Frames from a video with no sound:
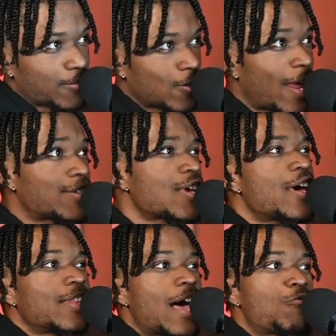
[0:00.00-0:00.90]
So that's
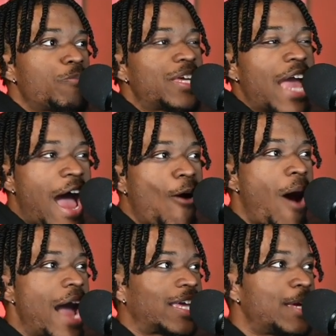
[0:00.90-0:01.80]
that would be how
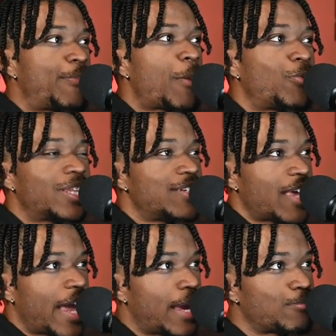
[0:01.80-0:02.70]
I keep up with these
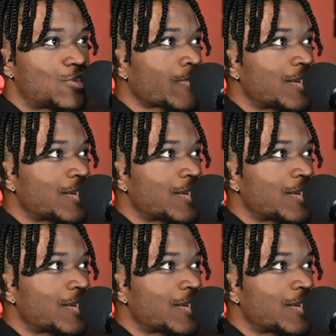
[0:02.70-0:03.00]
games.